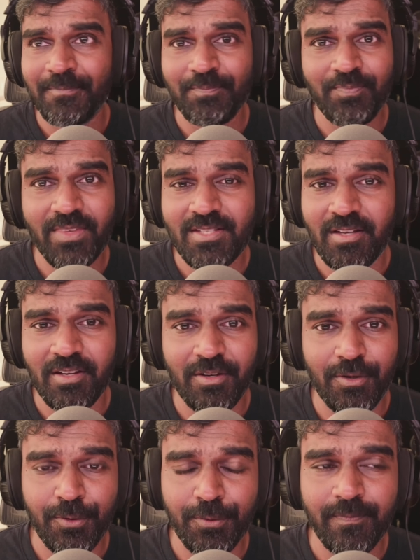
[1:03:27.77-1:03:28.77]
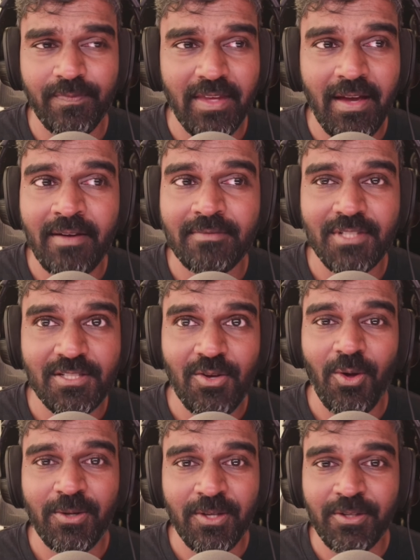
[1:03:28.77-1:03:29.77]
So yeah, just
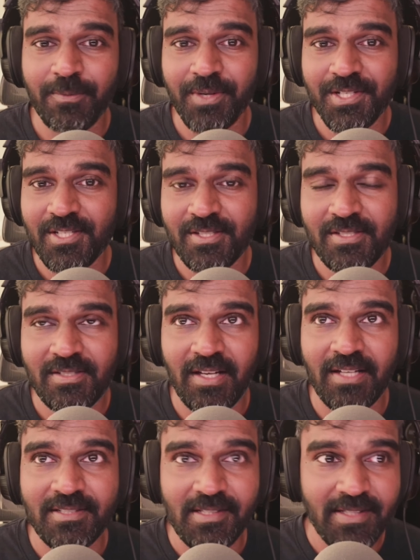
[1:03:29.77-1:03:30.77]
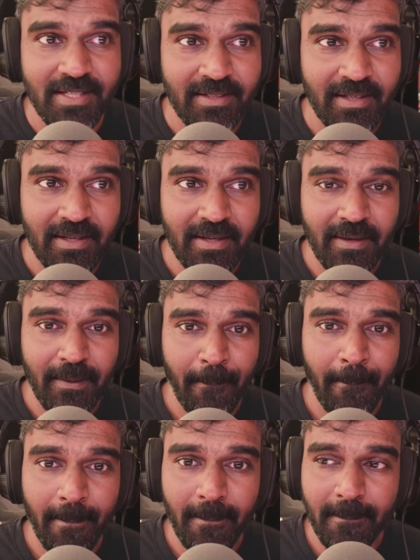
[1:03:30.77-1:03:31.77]
hold on your purchase until then.
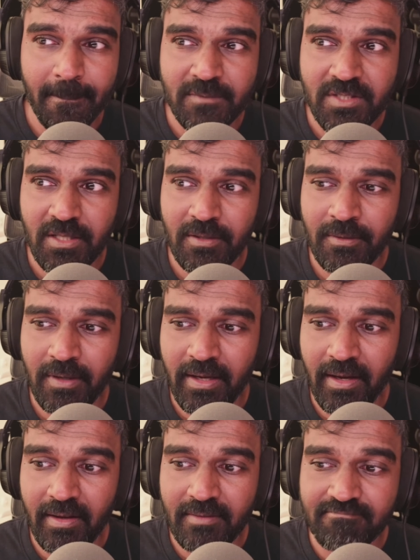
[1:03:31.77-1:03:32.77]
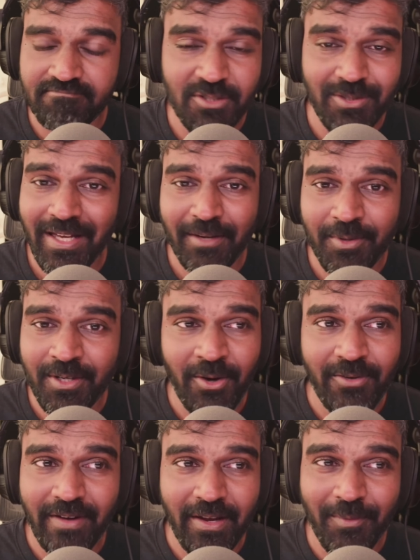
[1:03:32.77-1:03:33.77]
So today I would
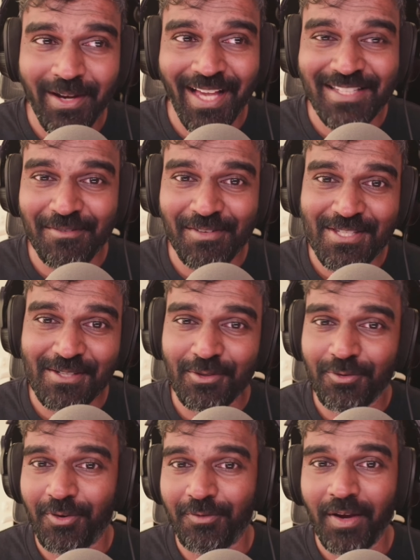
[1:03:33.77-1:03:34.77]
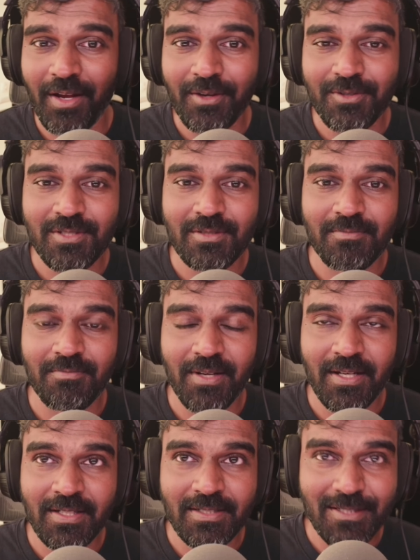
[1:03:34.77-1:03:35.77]
not recommend A7C II for videos,
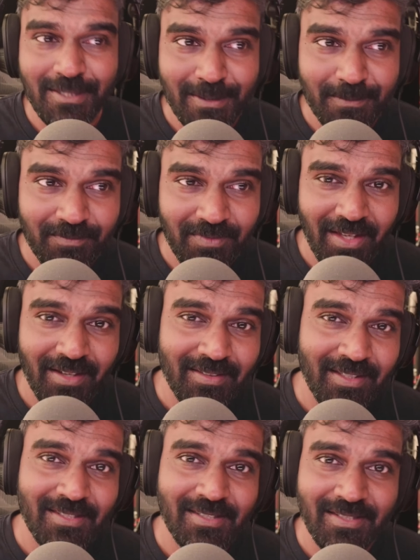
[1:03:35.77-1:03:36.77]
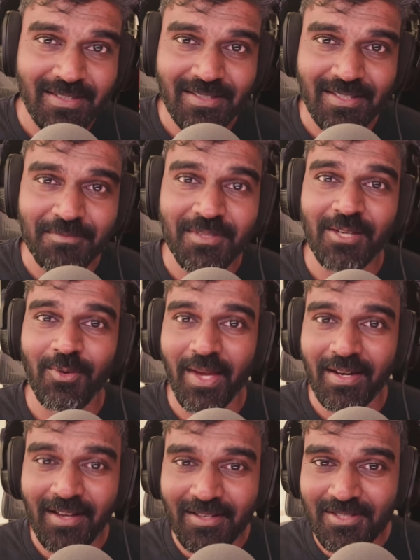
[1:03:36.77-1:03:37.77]
but yeah, that's something you
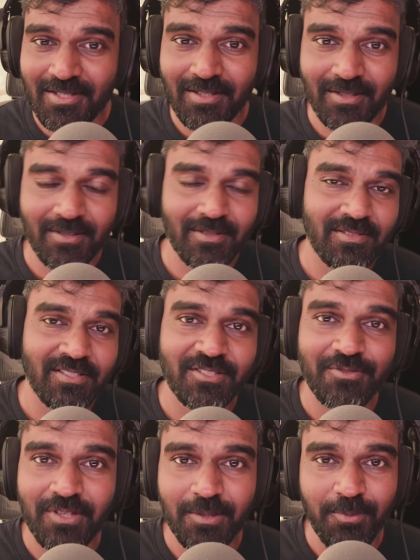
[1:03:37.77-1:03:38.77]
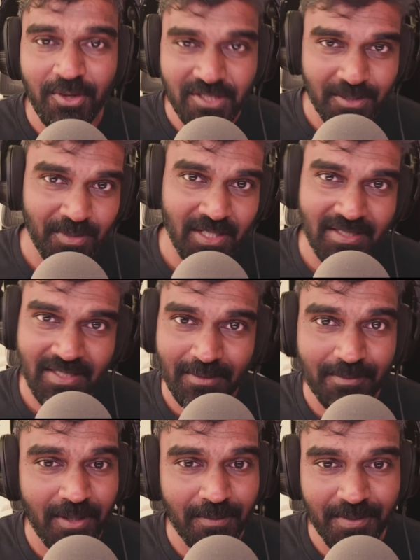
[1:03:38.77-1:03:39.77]
can consider just for the portability
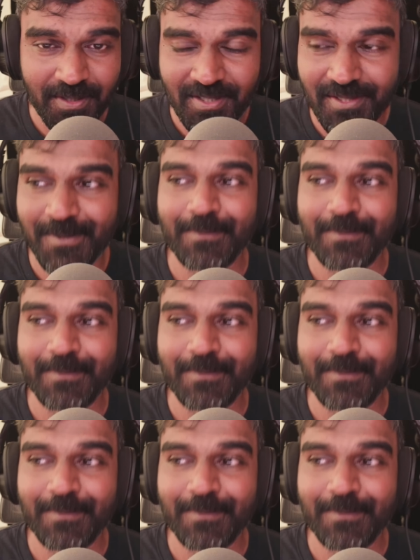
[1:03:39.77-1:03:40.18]
purpose.